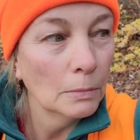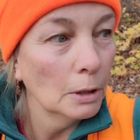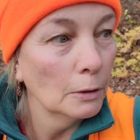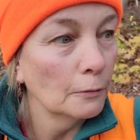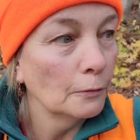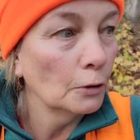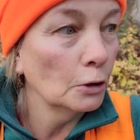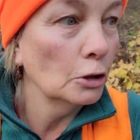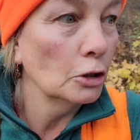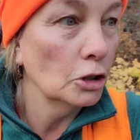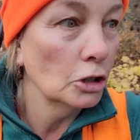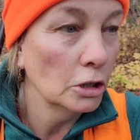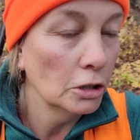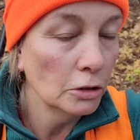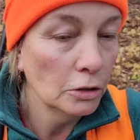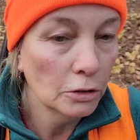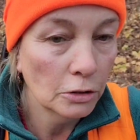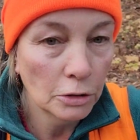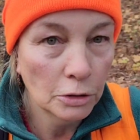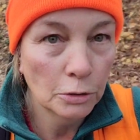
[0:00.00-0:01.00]

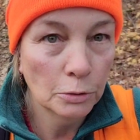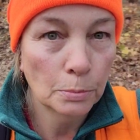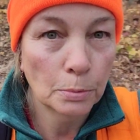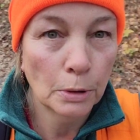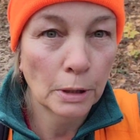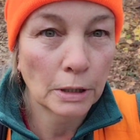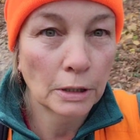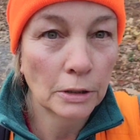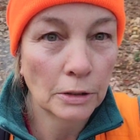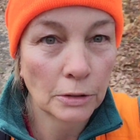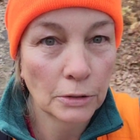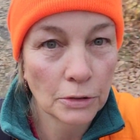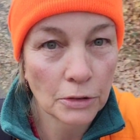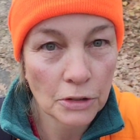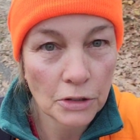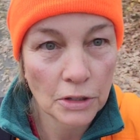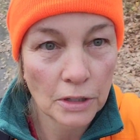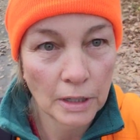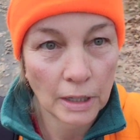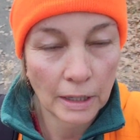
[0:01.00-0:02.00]
aversion to
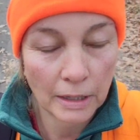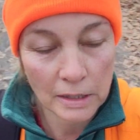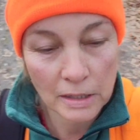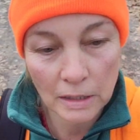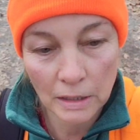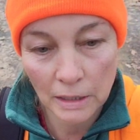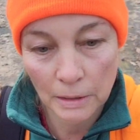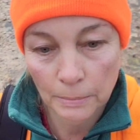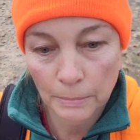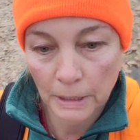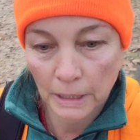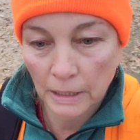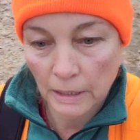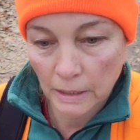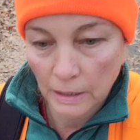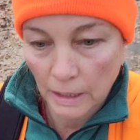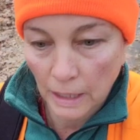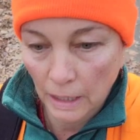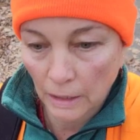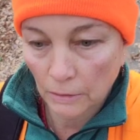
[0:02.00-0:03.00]
prickers has led me
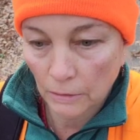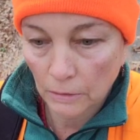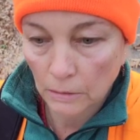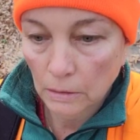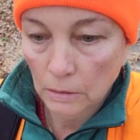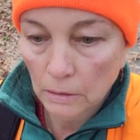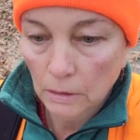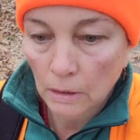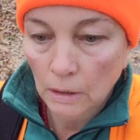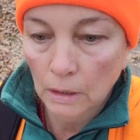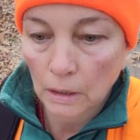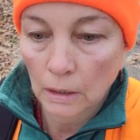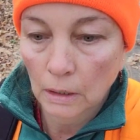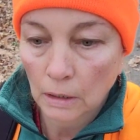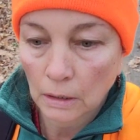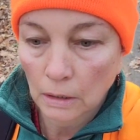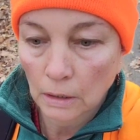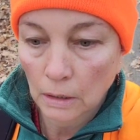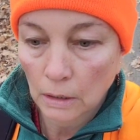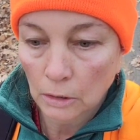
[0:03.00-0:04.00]
out.
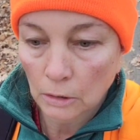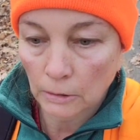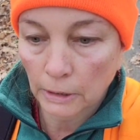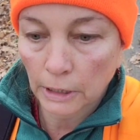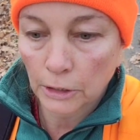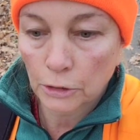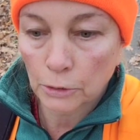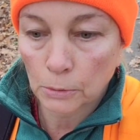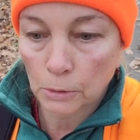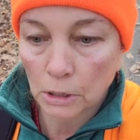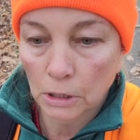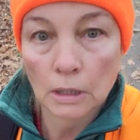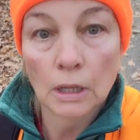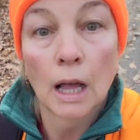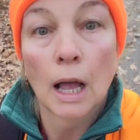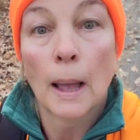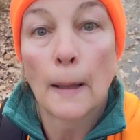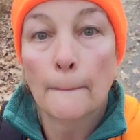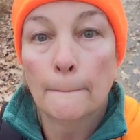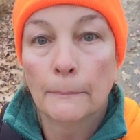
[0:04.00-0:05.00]
Gray squirrel,
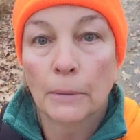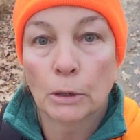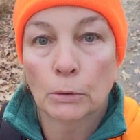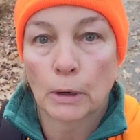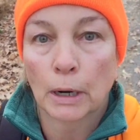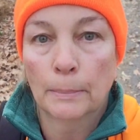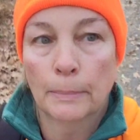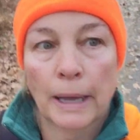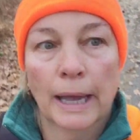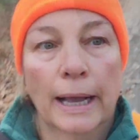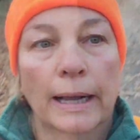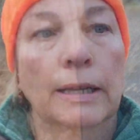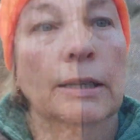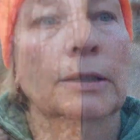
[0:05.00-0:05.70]
be right back.